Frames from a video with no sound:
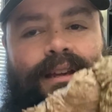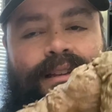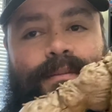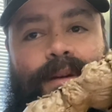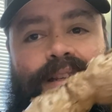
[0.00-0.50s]

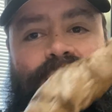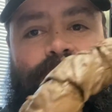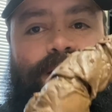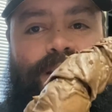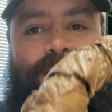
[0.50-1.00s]
because I'm going to tell
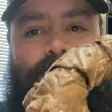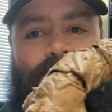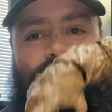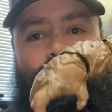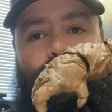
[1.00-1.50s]
you the thing,
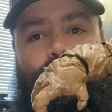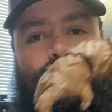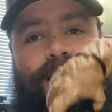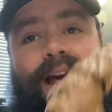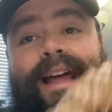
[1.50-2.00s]

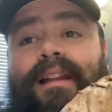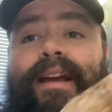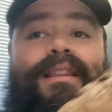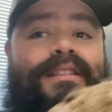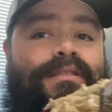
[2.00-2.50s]
I
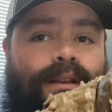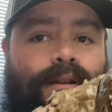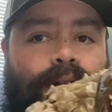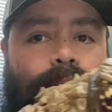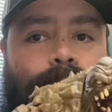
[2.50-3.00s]
like this
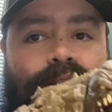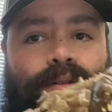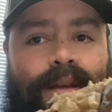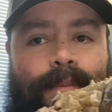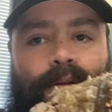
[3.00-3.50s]
figure.
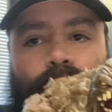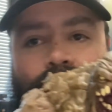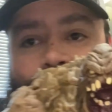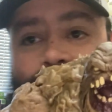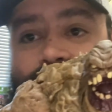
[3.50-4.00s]
Don't get me wrong.
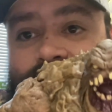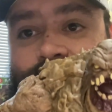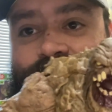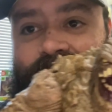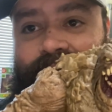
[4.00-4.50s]
I like the
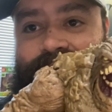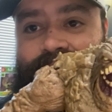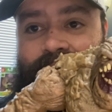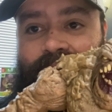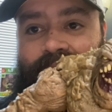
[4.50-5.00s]
face.
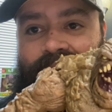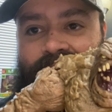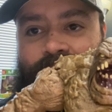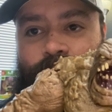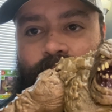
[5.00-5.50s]

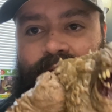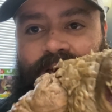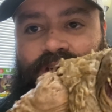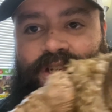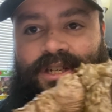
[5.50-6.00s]
I
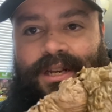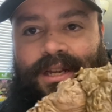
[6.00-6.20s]
wish